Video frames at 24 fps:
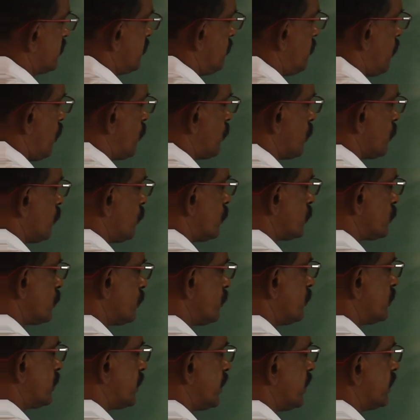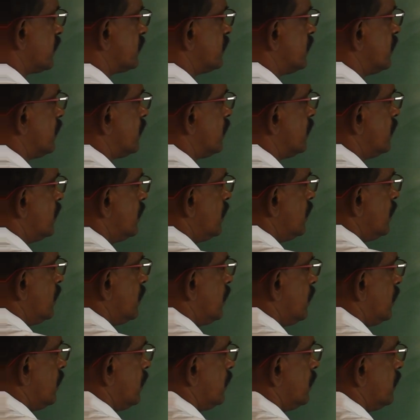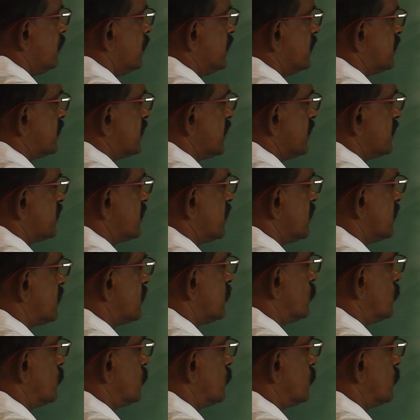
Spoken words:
the boundary also, you take the distances